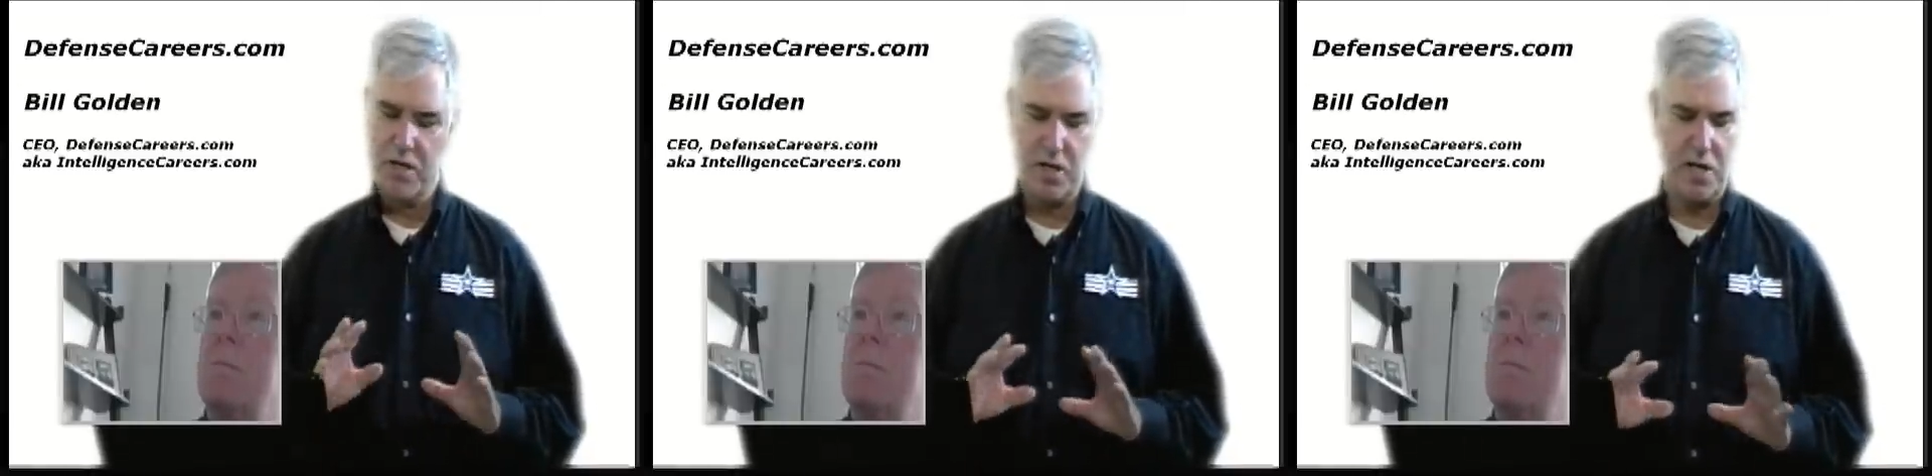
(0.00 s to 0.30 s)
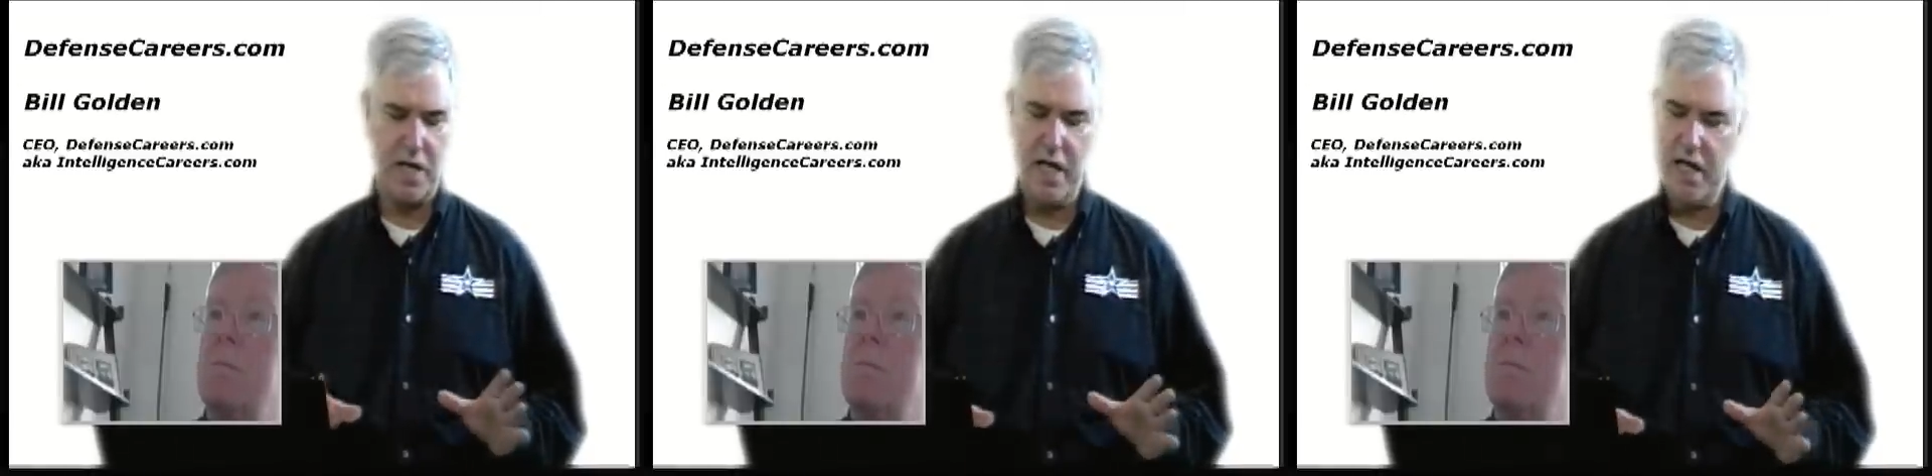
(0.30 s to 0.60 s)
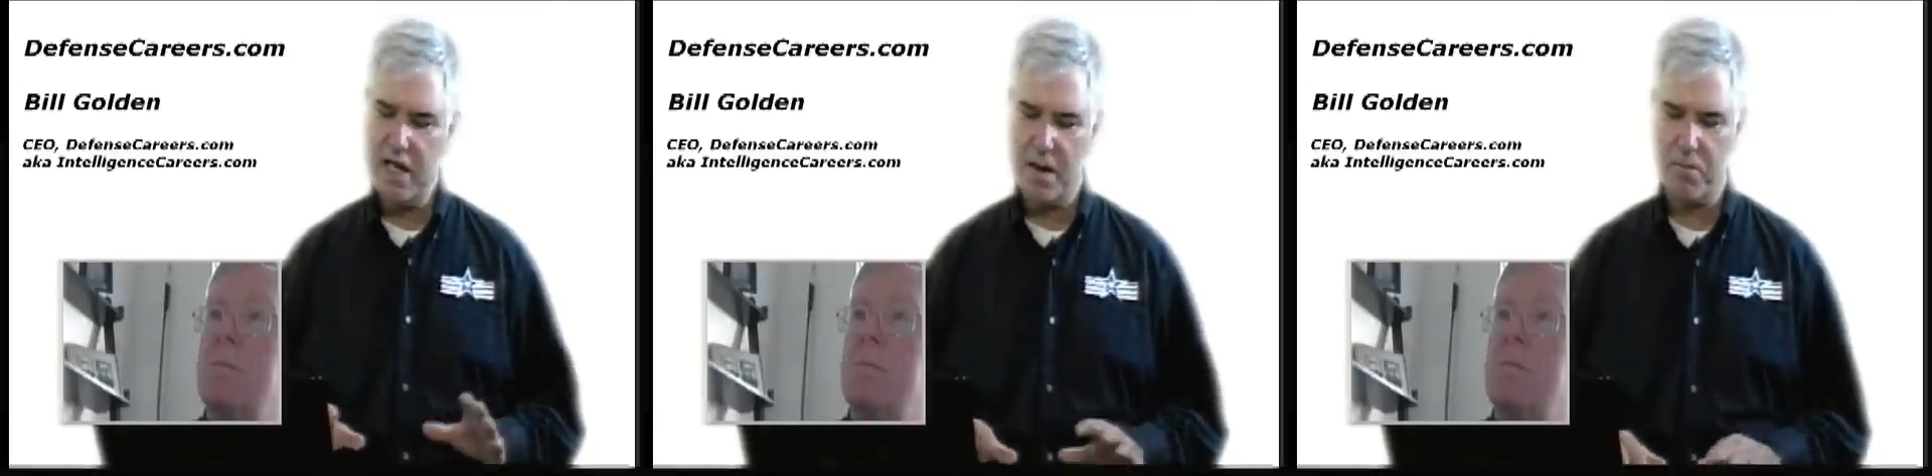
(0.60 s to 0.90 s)
just
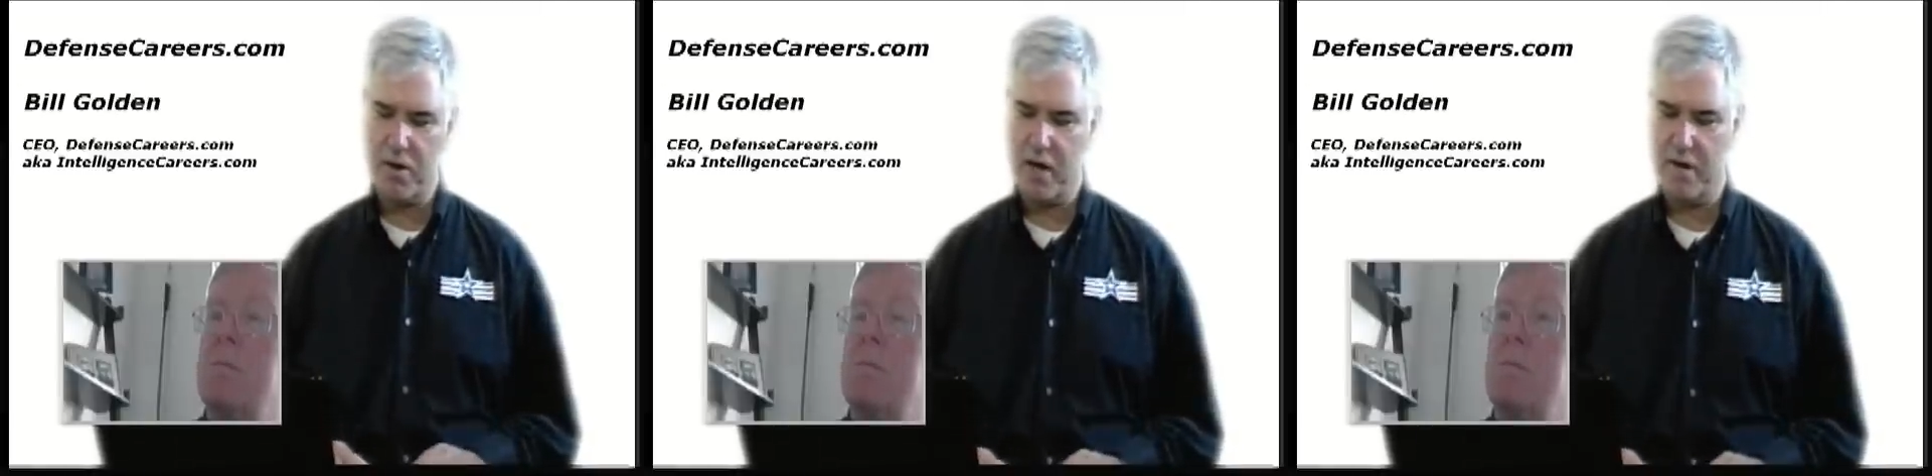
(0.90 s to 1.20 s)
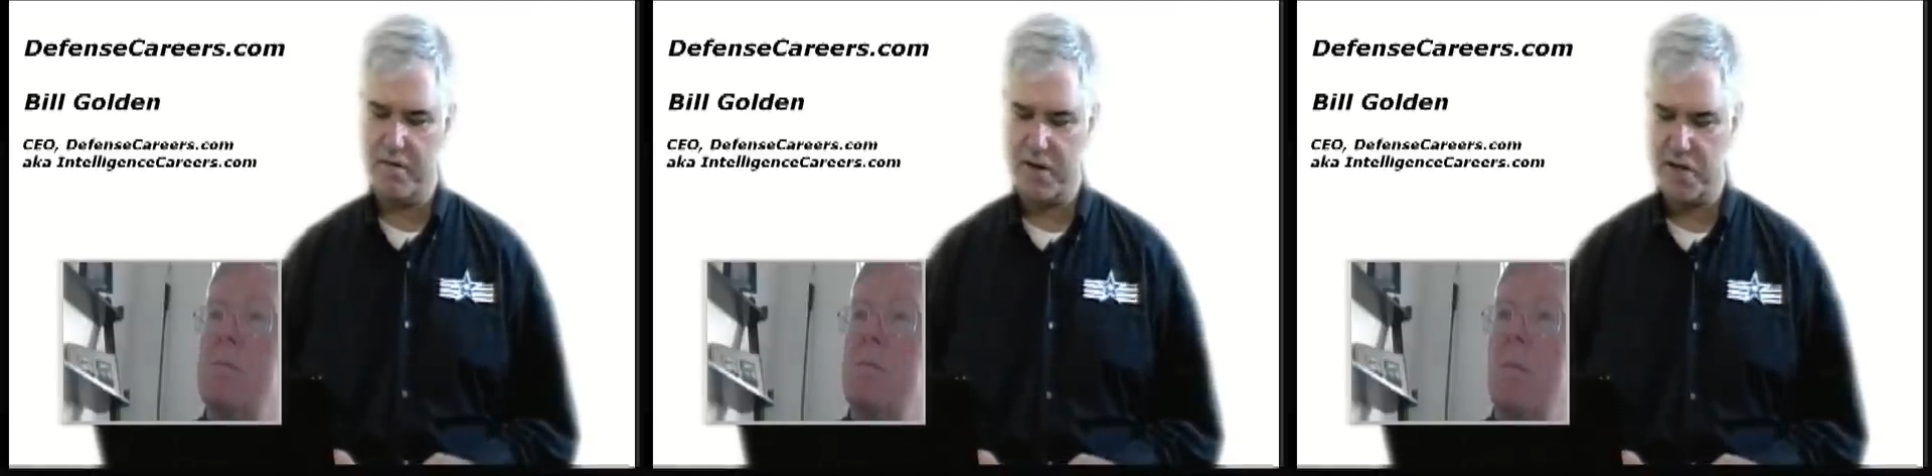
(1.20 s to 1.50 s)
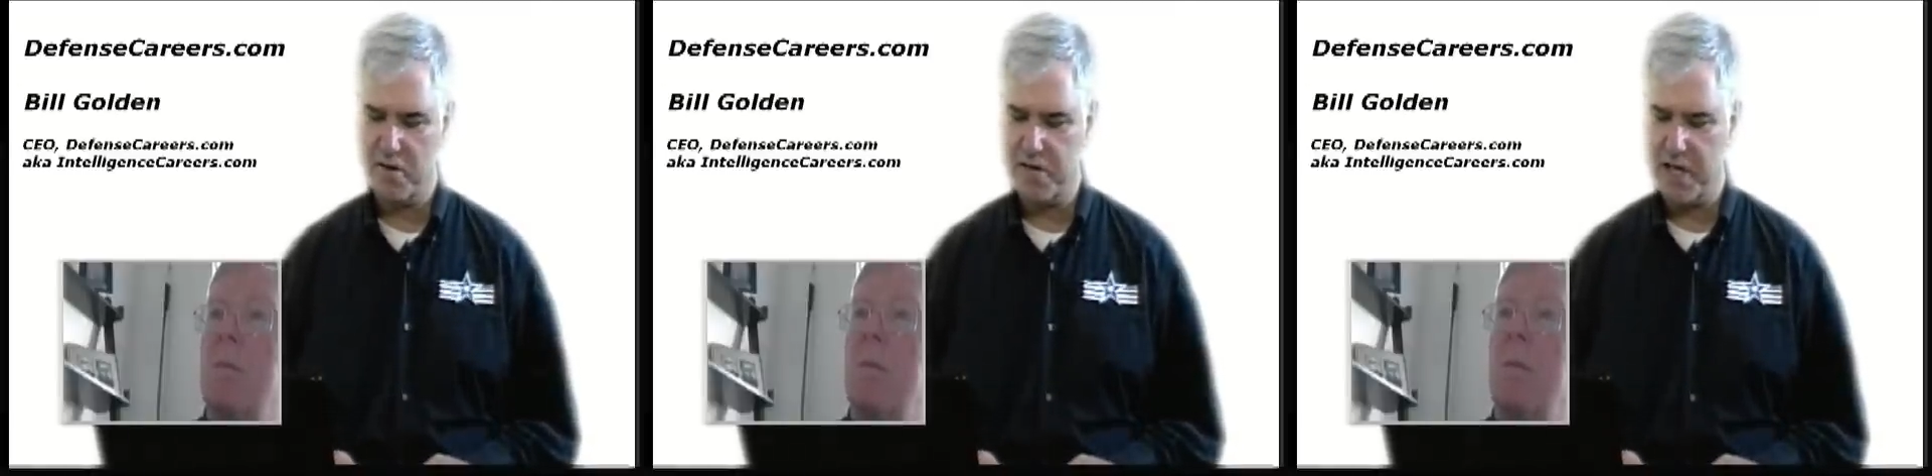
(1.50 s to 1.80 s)
any number of
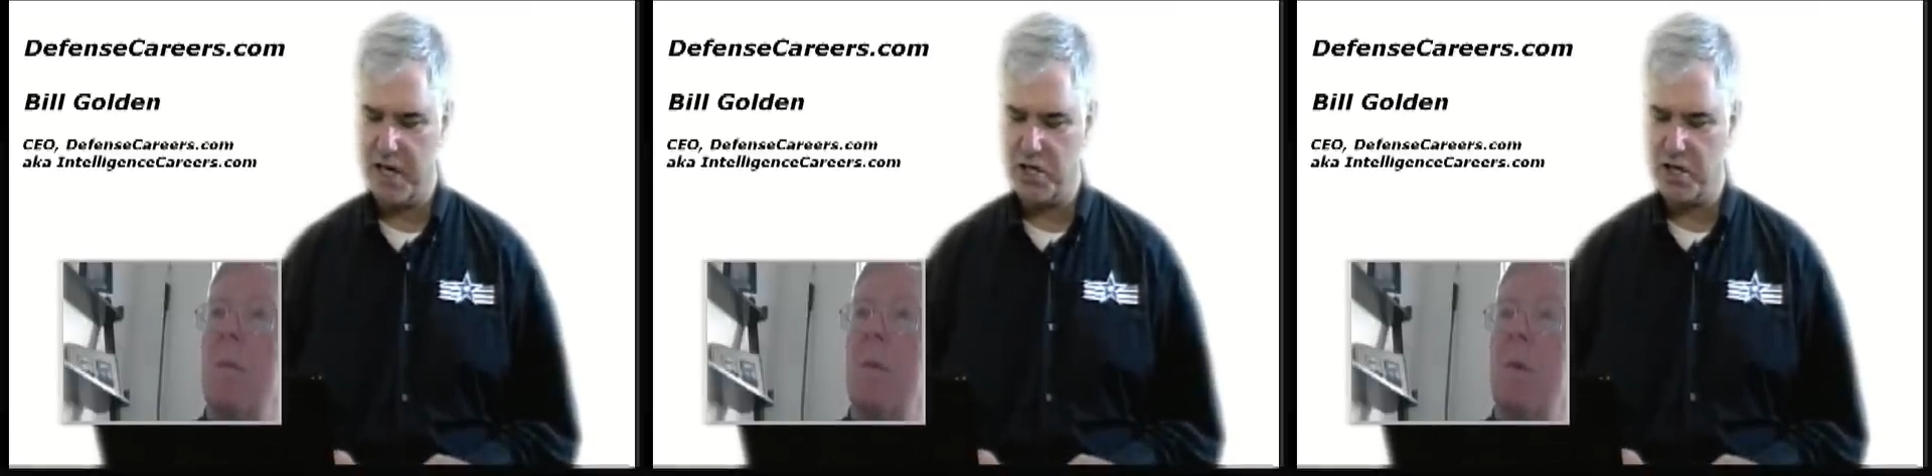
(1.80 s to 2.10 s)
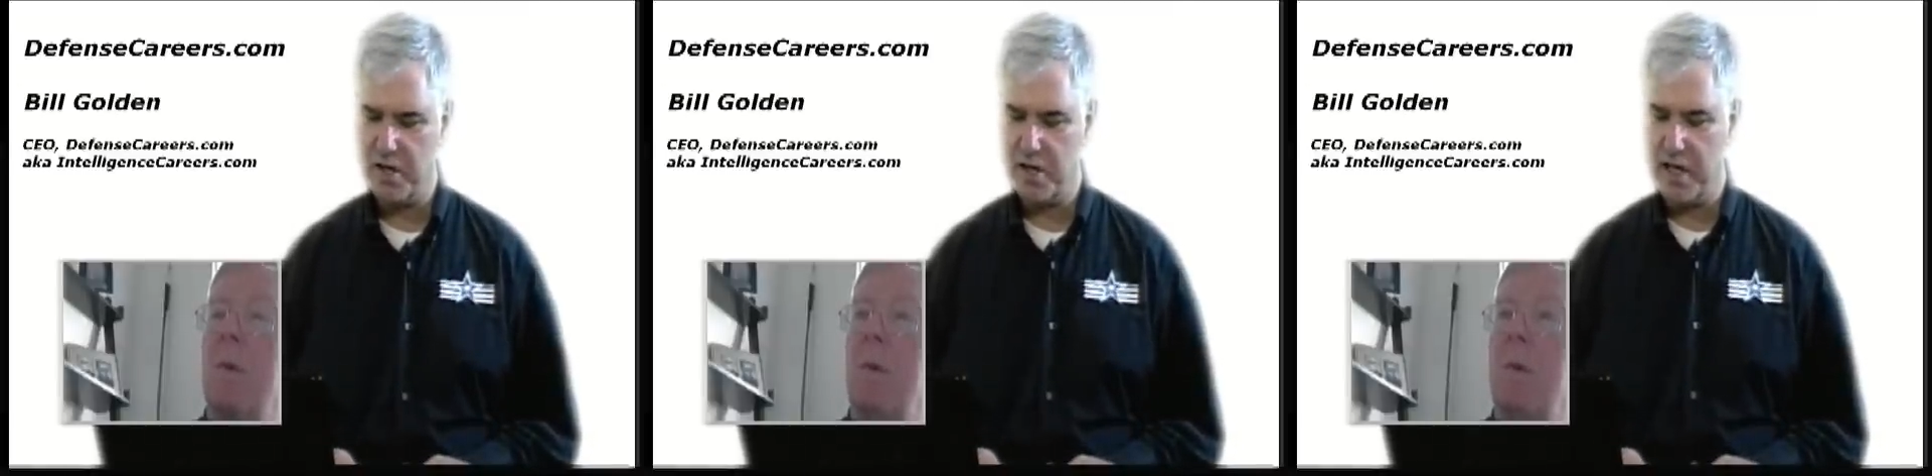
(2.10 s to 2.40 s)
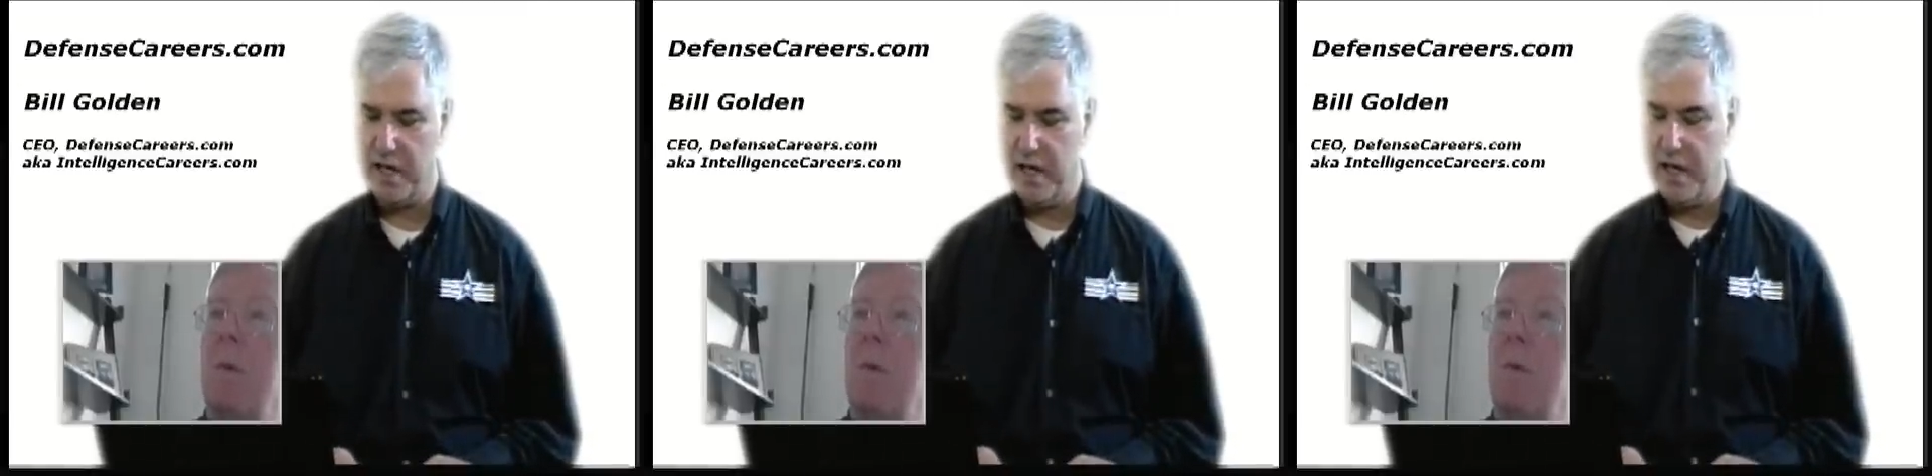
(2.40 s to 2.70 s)
associations,
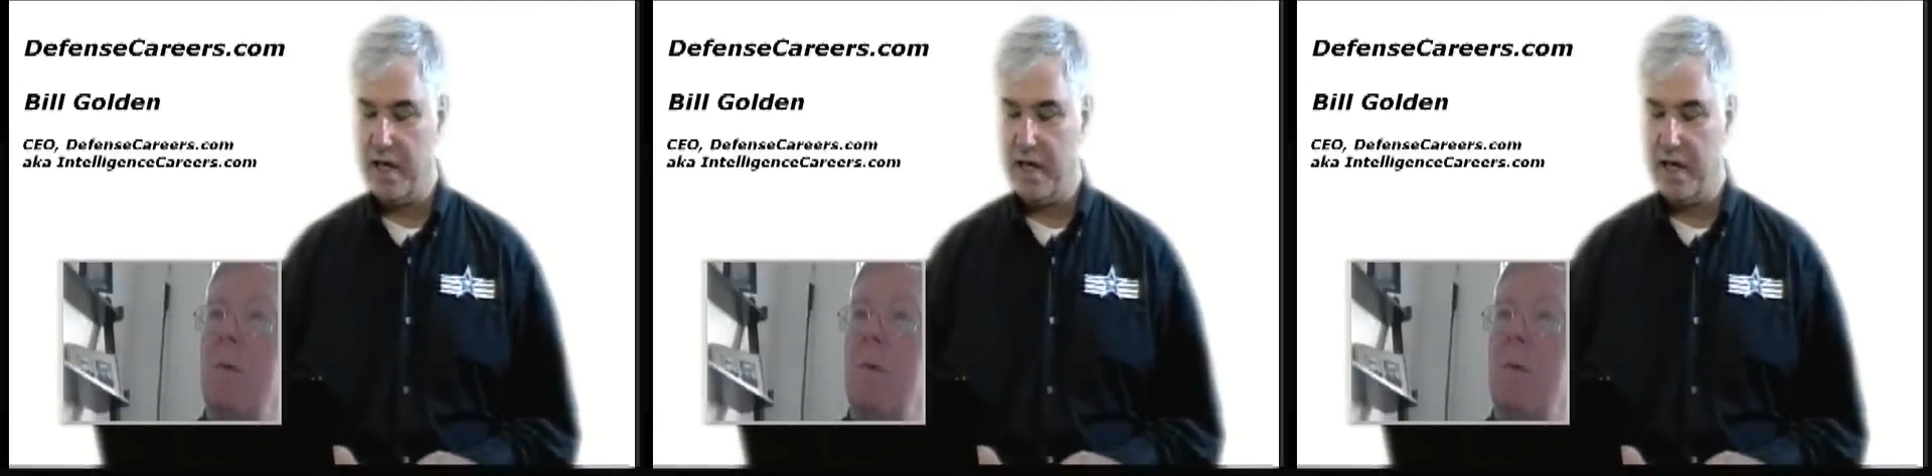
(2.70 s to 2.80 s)
the